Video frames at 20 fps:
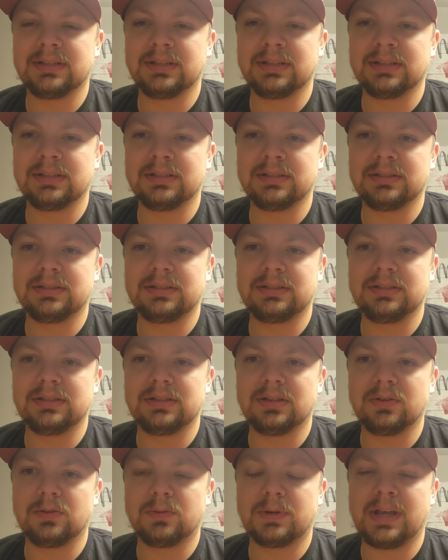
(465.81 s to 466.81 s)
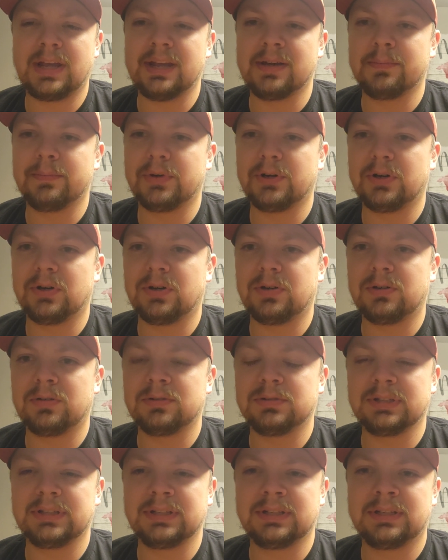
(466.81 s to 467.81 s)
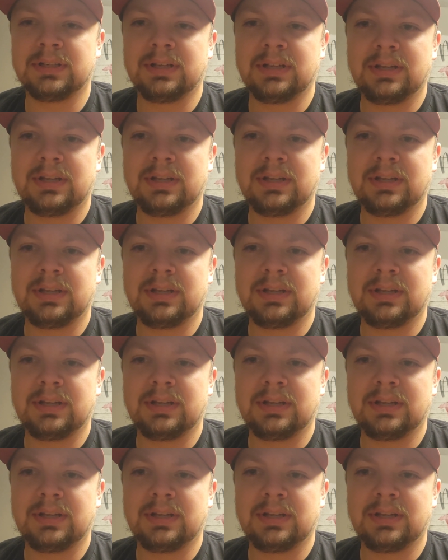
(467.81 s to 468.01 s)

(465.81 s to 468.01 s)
and Cam Ball and